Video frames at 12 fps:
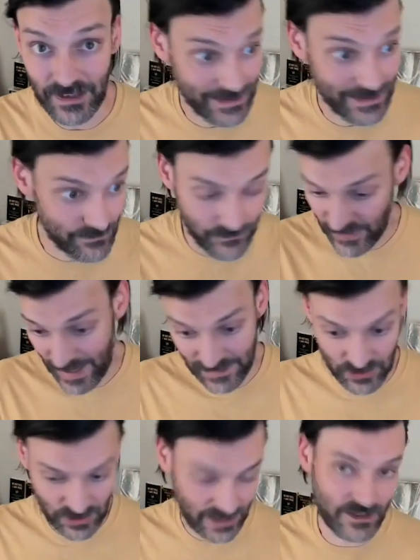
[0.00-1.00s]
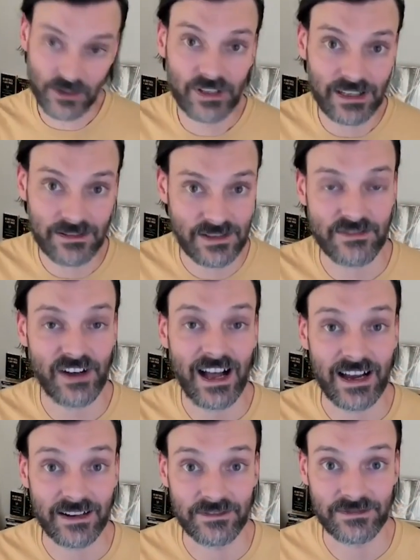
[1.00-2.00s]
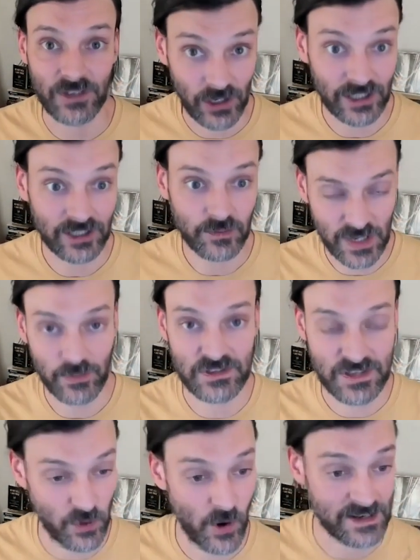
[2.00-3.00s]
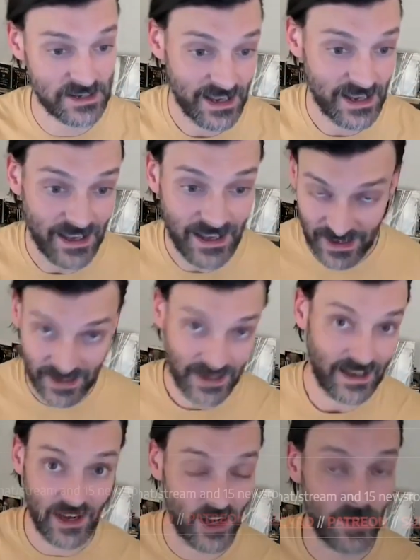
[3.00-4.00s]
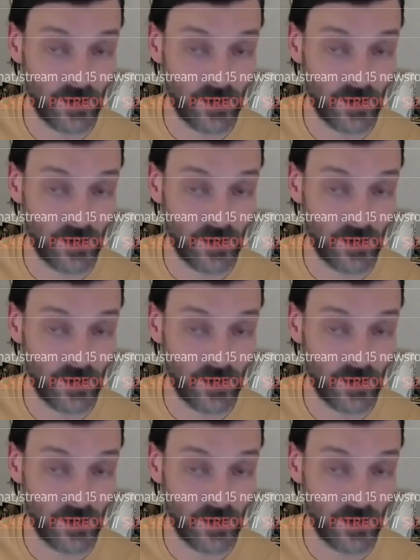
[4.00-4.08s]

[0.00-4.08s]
and can only survive on people's support. All